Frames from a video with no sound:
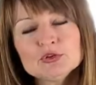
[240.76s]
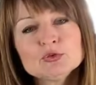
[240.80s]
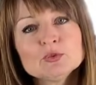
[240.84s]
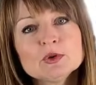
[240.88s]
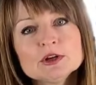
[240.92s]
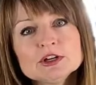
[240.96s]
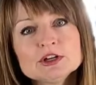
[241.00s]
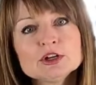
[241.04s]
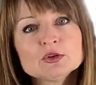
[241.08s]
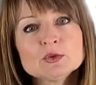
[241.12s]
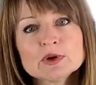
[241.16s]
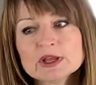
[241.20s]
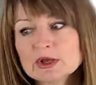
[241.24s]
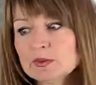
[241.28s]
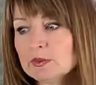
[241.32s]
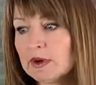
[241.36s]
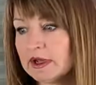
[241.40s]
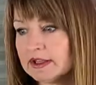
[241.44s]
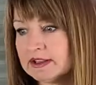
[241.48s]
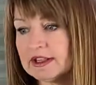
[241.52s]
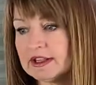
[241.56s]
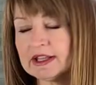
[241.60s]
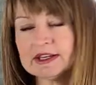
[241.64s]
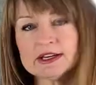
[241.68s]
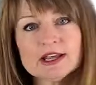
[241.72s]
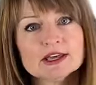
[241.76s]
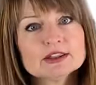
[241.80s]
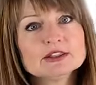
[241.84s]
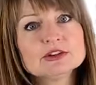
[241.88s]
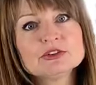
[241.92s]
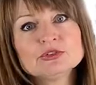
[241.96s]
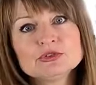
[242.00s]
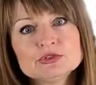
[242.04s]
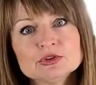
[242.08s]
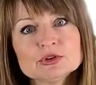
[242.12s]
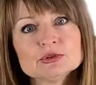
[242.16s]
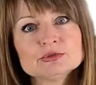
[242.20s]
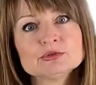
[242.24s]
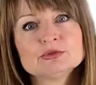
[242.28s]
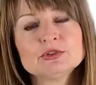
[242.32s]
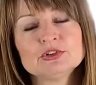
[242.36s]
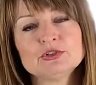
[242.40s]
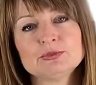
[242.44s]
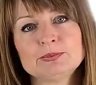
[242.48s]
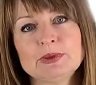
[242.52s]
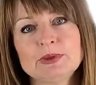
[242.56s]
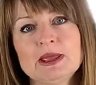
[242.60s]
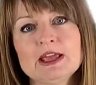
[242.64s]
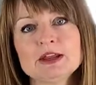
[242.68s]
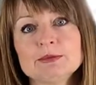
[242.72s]
wondering why then others don't
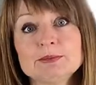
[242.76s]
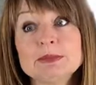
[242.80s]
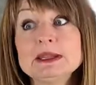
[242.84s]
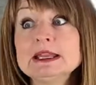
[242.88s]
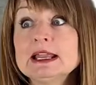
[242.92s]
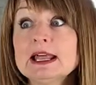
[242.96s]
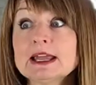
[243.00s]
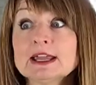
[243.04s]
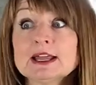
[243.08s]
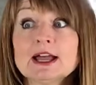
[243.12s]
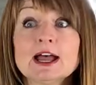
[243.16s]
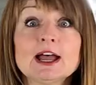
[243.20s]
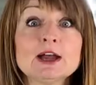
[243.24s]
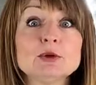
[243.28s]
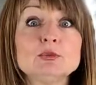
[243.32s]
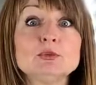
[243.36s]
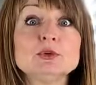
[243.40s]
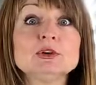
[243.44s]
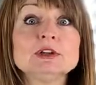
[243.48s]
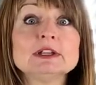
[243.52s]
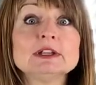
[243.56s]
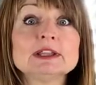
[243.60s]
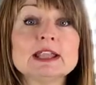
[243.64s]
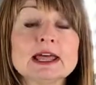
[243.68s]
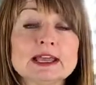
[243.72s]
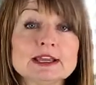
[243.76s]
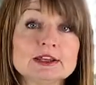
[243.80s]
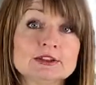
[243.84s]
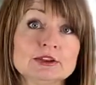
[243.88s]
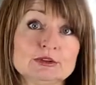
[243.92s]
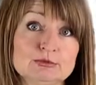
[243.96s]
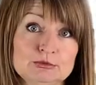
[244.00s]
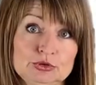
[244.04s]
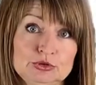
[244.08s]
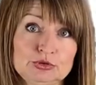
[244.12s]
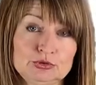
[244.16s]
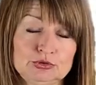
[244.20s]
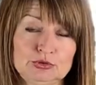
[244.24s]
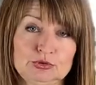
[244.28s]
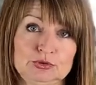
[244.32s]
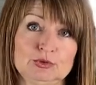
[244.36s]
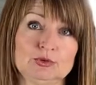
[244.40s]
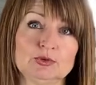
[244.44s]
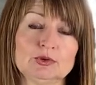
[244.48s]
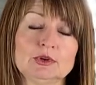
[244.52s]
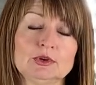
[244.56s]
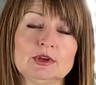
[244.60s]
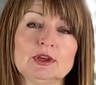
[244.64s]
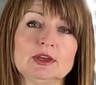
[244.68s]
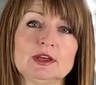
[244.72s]
respect me like I would like them to
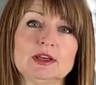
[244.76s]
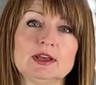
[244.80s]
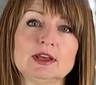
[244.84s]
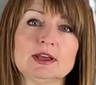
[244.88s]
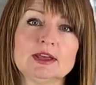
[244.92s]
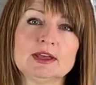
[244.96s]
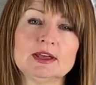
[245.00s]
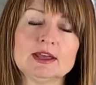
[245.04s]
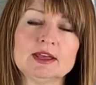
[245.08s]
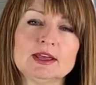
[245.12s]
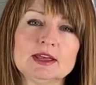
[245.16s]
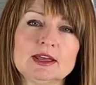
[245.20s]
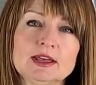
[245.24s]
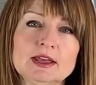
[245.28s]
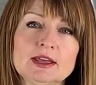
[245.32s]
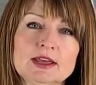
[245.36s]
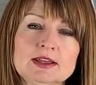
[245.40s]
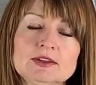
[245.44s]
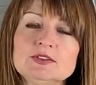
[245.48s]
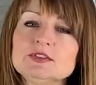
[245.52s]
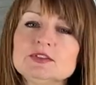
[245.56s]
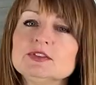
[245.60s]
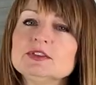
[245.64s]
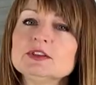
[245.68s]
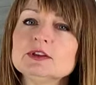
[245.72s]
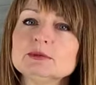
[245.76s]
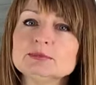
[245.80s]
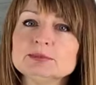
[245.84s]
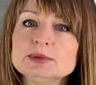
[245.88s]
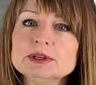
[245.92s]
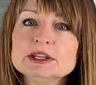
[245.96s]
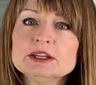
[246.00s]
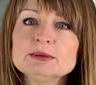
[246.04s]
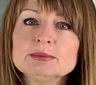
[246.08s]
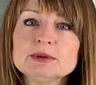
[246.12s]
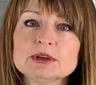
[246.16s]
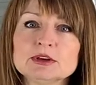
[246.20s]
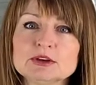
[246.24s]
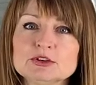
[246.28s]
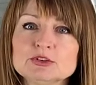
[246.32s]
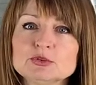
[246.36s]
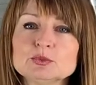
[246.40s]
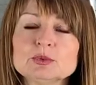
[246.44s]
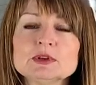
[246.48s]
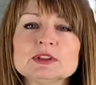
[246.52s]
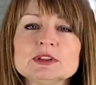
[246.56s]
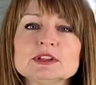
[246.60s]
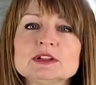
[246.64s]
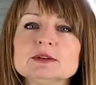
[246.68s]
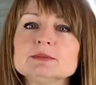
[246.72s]
do. It's simply because
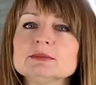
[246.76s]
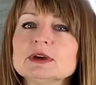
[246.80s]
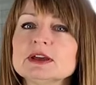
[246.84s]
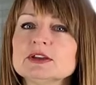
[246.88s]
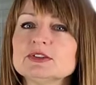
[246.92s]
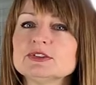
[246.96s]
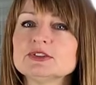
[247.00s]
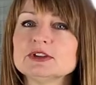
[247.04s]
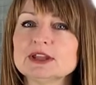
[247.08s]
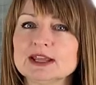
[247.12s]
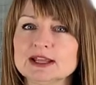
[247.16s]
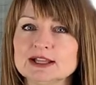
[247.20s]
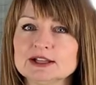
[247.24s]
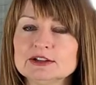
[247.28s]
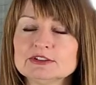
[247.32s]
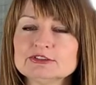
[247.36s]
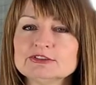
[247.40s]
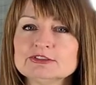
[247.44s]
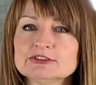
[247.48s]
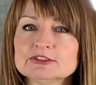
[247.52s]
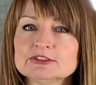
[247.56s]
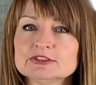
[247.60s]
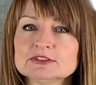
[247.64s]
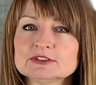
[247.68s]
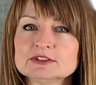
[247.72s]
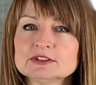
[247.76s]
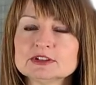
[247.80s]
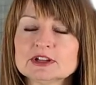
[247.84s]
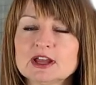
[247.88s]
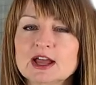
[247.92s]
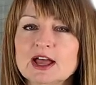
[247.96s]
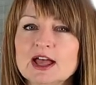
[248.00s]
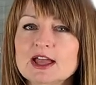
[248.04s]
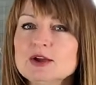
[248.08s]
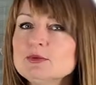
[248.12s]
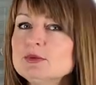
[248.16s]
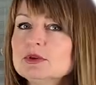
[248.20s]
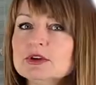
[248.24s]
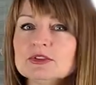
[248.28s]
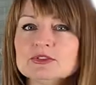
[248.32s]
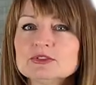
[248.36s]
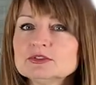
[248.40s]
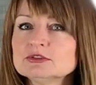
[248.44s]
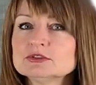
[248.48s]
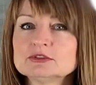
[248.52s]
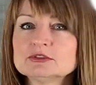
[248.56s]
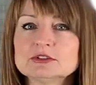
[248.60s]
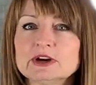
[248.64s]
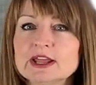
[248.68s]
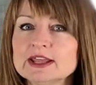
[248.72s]
within myself, I
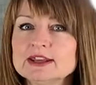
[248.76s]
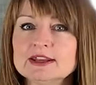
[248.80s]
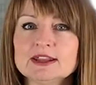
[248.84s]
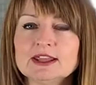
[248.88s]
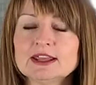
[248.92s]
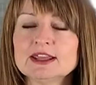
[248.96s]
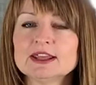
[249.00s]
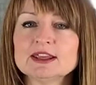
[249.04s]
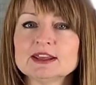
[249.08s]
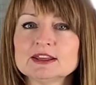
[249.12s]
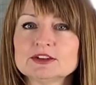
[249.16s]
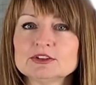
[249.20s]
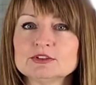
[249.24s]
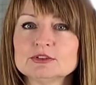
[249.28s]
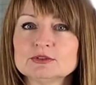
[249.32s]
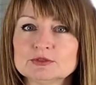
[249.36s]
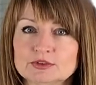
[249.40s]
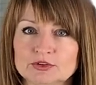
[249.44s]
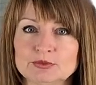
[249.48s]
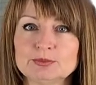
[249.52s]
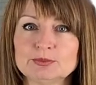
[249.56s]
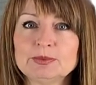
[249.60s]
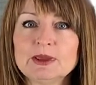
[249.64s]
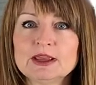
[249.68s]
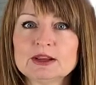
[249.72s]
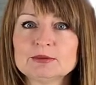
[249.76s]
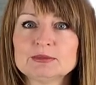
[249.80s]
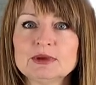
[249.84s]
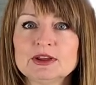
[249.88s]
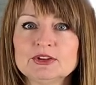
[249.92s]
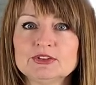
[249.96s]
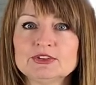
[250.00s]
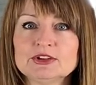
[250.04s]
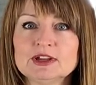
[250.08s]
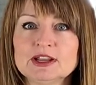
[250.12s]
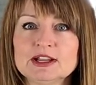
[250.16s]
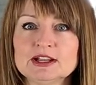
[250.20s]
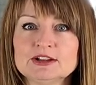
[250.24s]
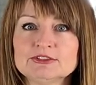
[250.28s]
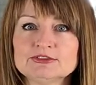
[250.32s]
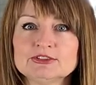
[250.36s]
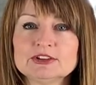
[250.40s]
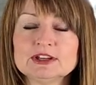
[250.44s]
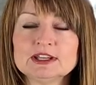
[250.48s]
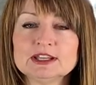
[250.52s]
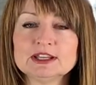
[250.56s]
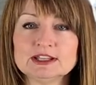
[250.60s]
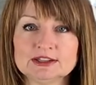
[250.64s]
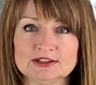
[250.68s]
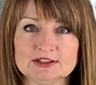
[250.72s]
wasn't ready to respect myself
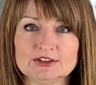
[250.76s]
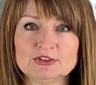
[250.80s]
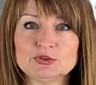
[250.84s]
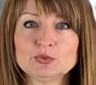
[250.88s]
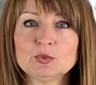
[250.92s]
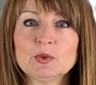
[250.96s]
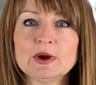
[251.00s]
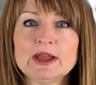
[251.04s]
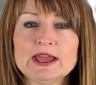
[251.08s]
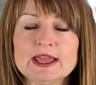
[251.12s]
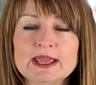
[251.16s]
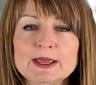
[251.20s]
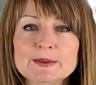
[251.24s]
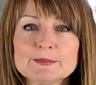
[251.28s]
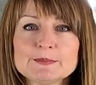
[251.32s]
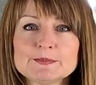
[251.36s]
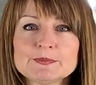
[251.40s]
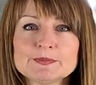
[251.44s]
in this way.